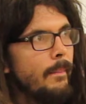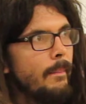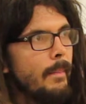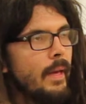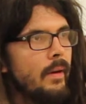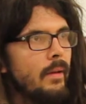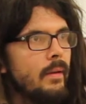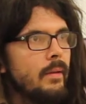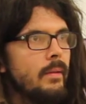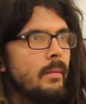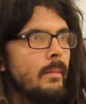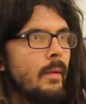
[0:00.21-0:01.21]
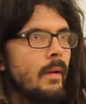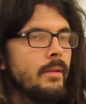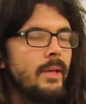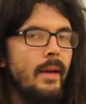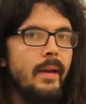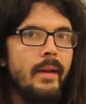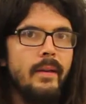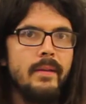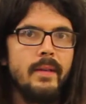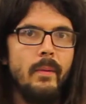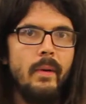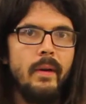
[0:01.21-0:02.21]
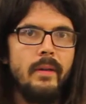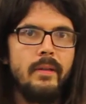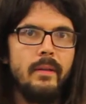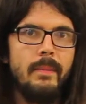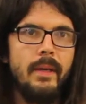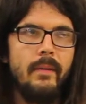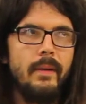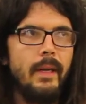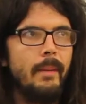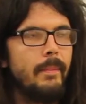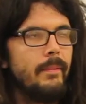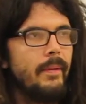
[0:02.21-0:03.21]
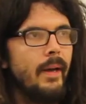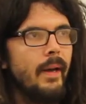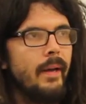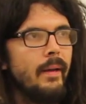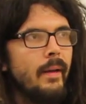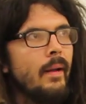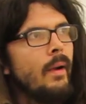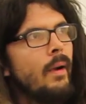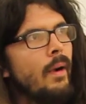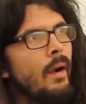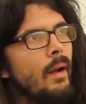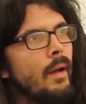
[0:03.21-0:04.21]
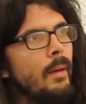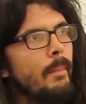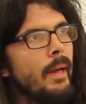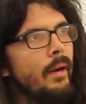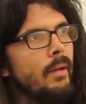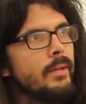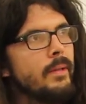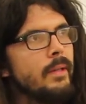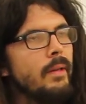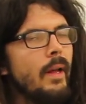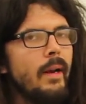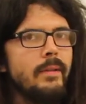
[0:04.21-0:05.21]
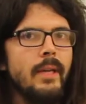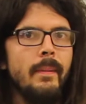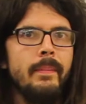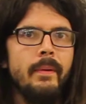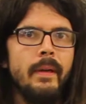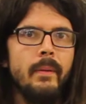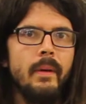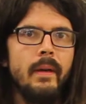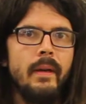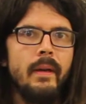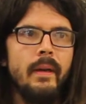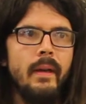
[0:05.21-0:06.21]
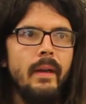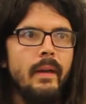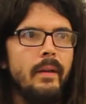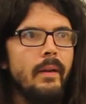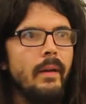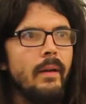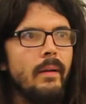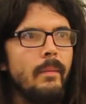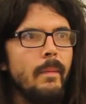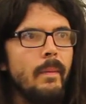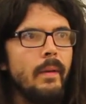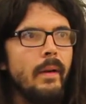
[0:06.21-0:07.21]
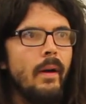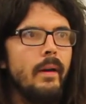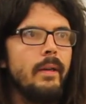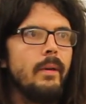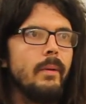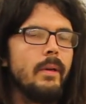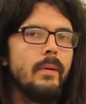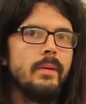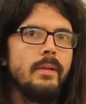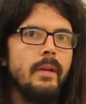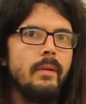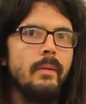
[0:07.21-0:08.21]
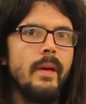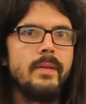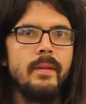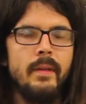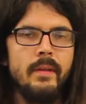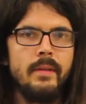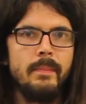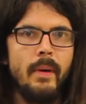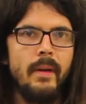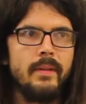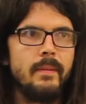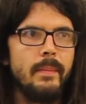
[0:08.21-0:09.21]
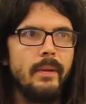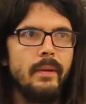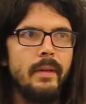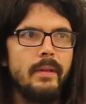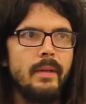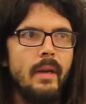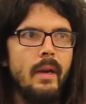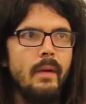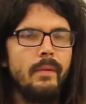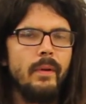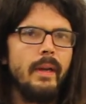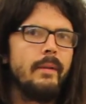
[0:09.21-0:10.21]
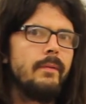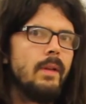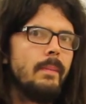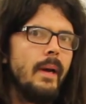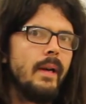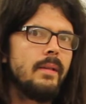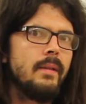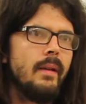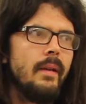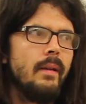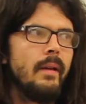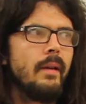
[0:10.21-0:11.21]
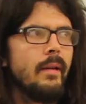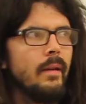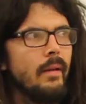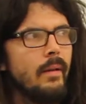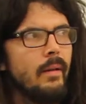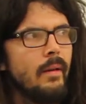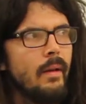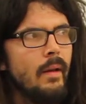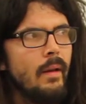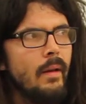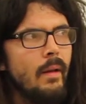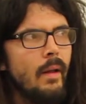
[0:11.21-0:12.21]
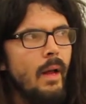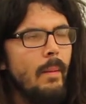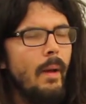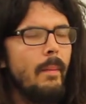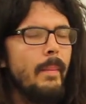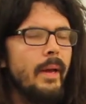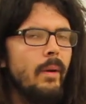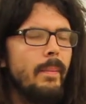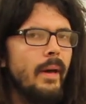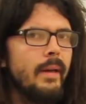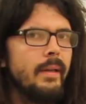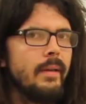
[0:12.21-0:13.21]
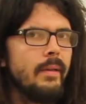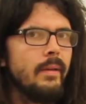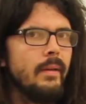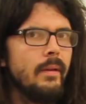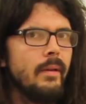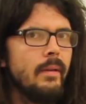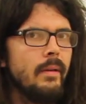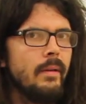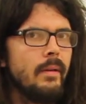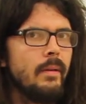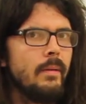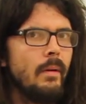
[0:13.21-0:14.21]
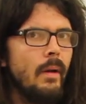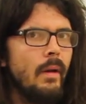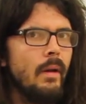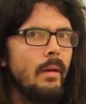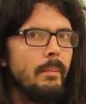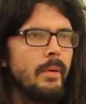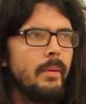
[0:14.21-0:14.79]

metal tines. I wanted to be able to amplify metal, so I did a lot of tempering work and like audio, acoustic, resonance possibilities for like feedback, so that like a metal body could um,